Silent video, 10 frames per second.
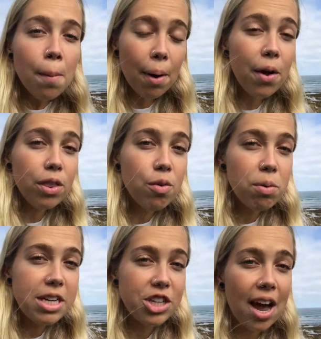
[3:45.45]
both of
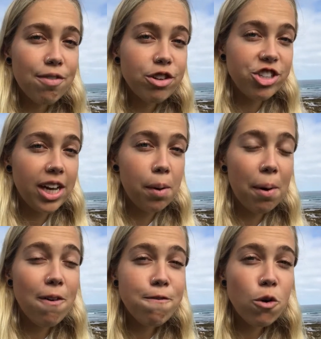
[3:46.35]
which averaging
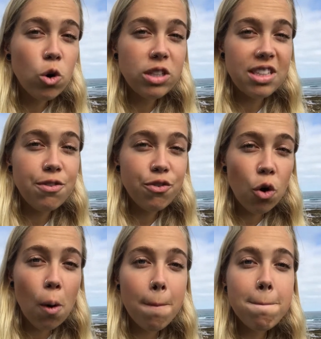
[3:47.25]
about
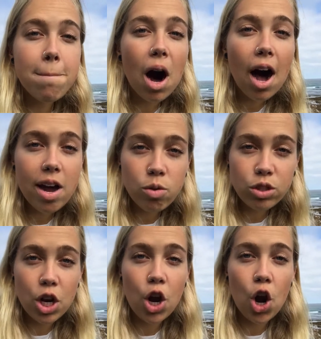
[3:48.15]
44
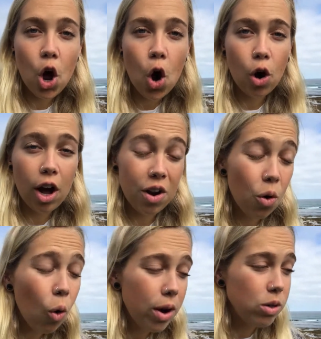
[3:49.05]
miles long, an
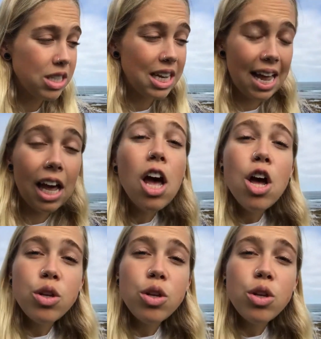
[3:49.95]
oil slick